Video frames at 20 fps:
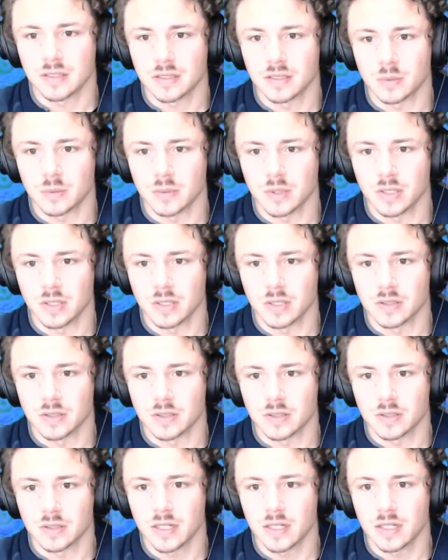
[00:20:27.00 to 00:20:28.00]
We're
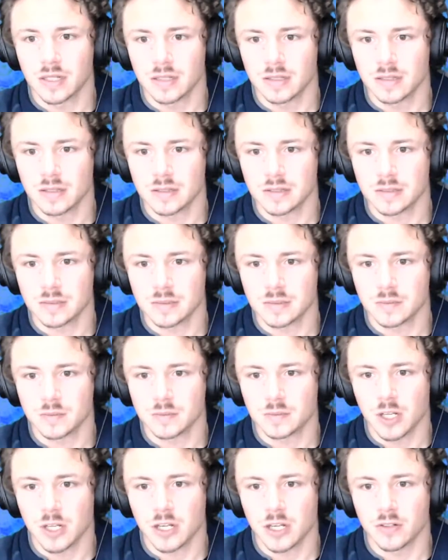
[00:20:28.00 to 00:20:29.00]
getting some
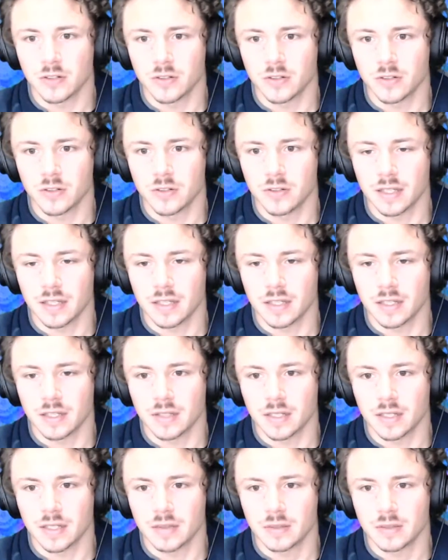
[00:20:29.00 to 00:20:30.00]
rendering lag here
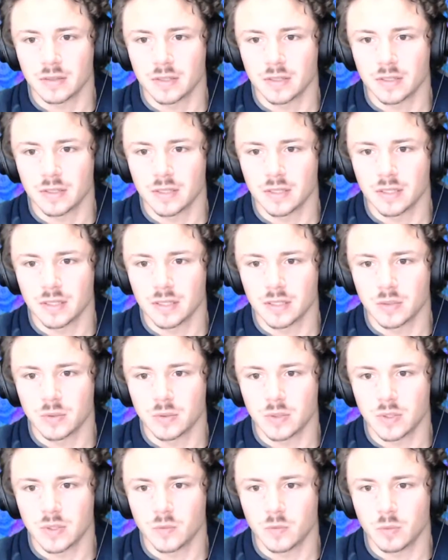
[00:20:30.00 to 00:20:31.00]
now. We
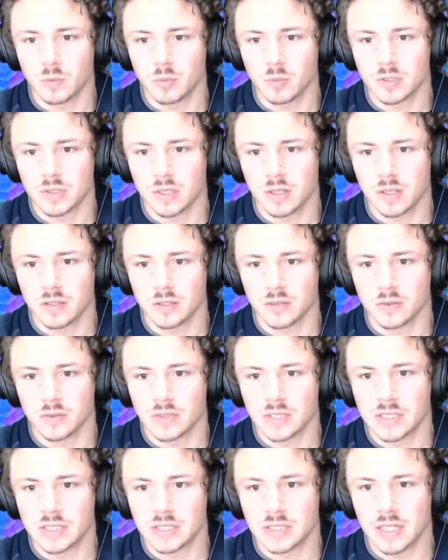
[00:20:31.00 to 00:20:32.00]
have 1%. I'm going to
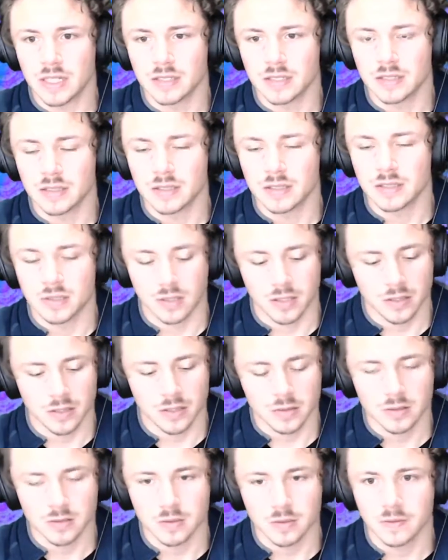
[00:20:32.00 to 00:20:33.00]
reset it too.
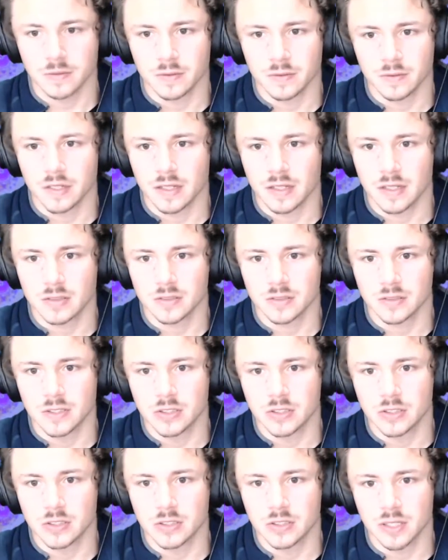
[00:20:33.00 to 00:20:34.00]
Also, I'm going to take a
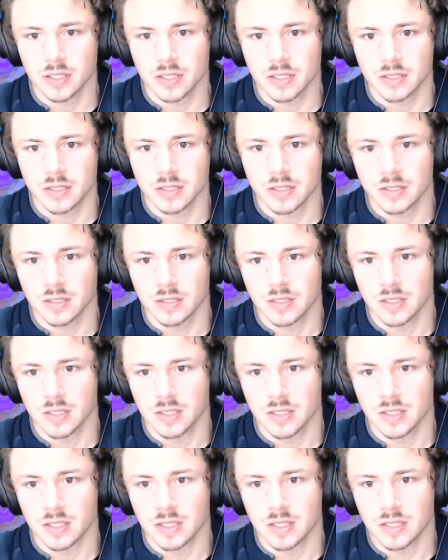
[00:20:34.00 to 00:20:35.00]
screenshot here
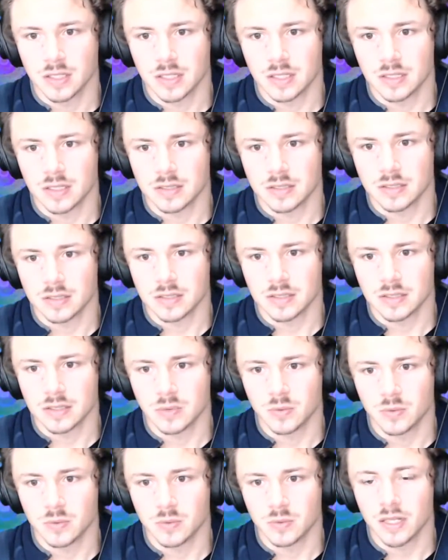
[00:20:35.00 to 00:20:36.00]
and see
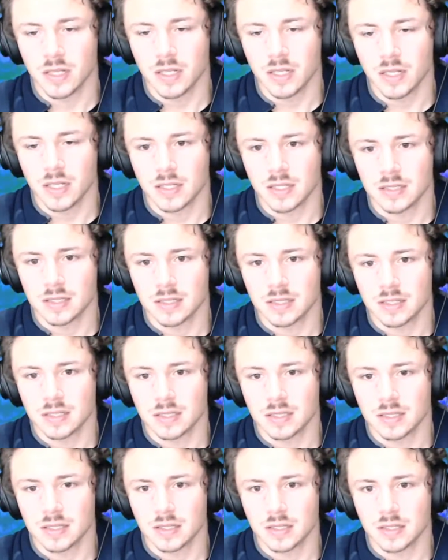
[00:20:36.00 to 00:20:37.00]
why that's
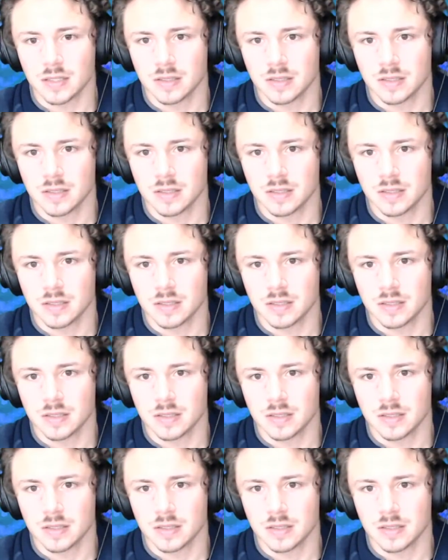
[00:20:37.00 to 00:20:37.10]
happening.